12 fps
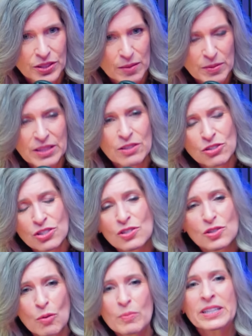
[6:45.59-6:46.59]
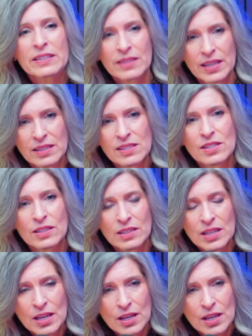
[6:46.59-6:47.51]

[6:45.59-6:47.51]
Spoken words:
I mean, there are just so many things that